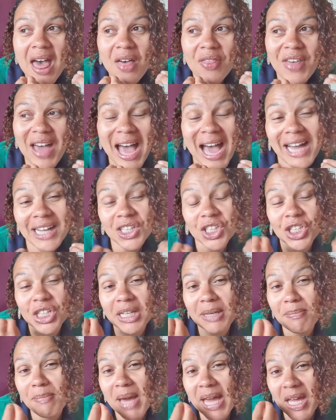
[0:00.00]
that
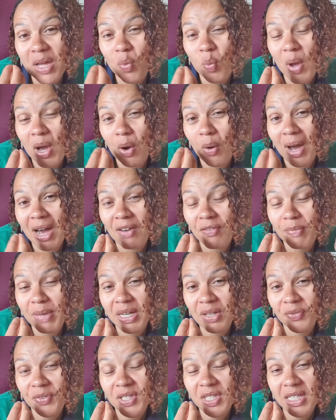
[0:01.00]
actually may well have
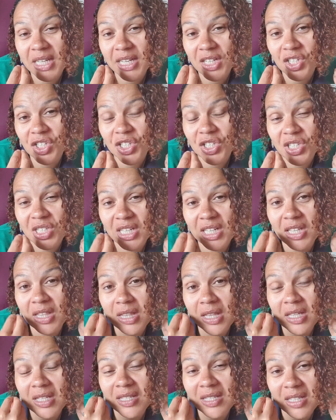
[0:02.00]
manifestations
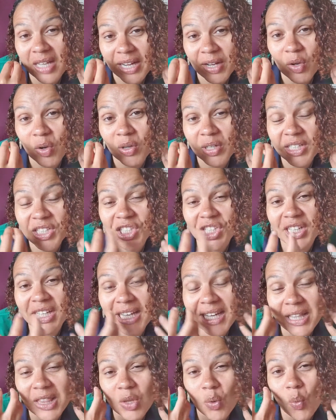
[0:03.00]
in psychology,
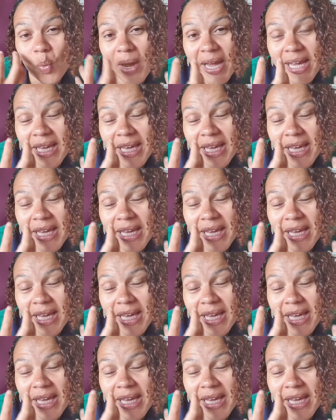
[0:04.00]
in the way